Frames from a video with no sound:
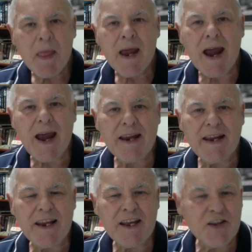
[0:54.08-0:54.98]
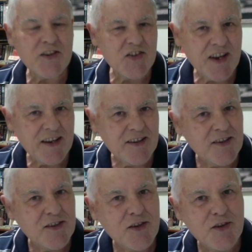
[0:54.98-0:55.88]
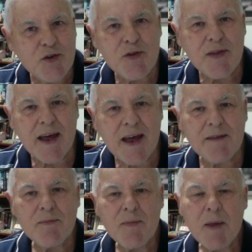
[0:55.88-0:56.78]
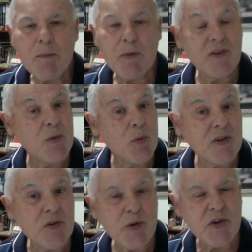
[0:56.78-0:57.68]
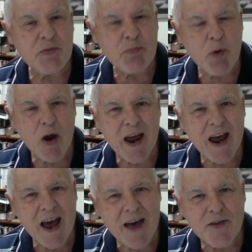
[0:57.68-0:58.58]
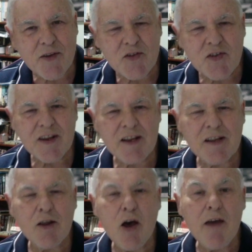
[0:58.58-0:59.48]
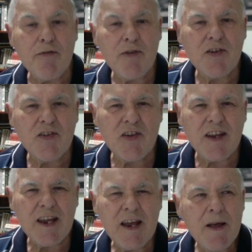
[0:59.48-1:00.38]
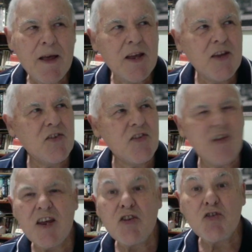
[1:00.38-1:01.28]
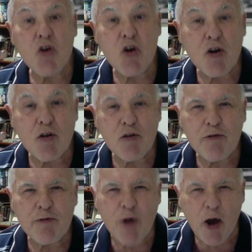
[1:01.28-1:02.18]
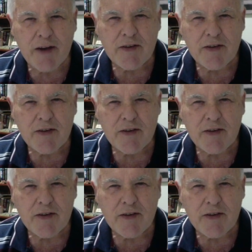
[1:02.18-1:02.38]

and he consented to do that, because he wanted to inspire others that life is the eternal fight.